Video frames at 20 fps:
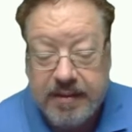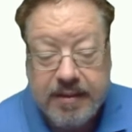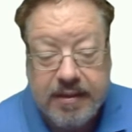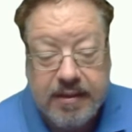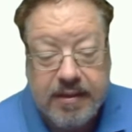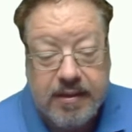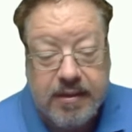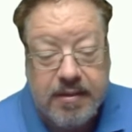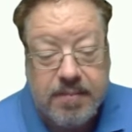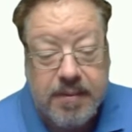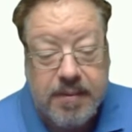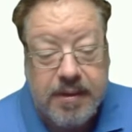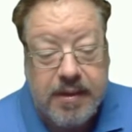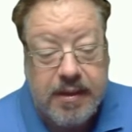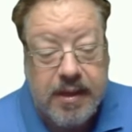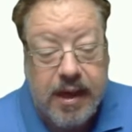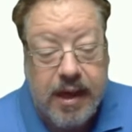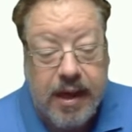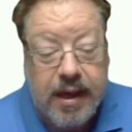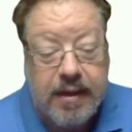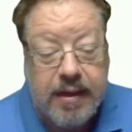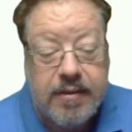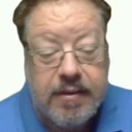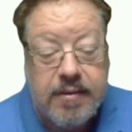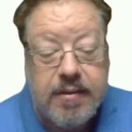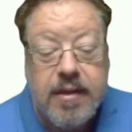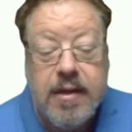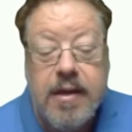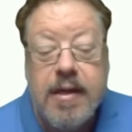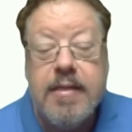This is
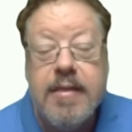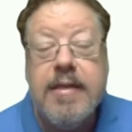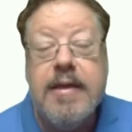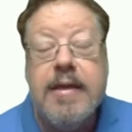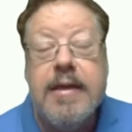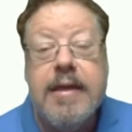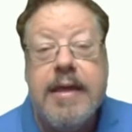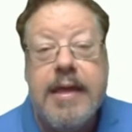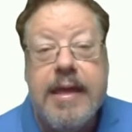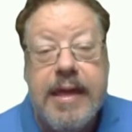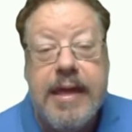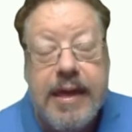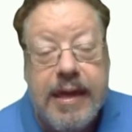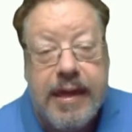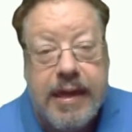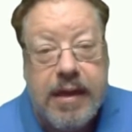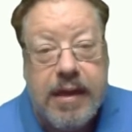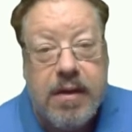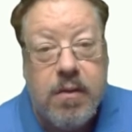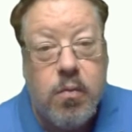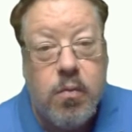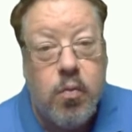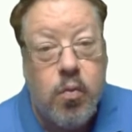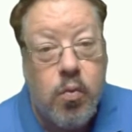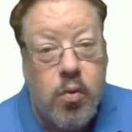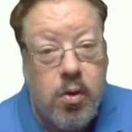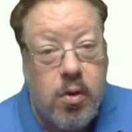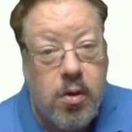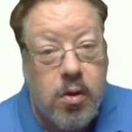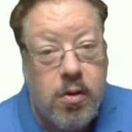because the key
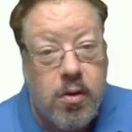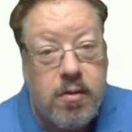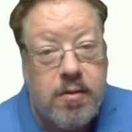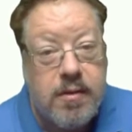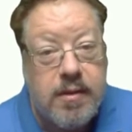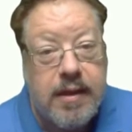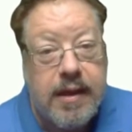words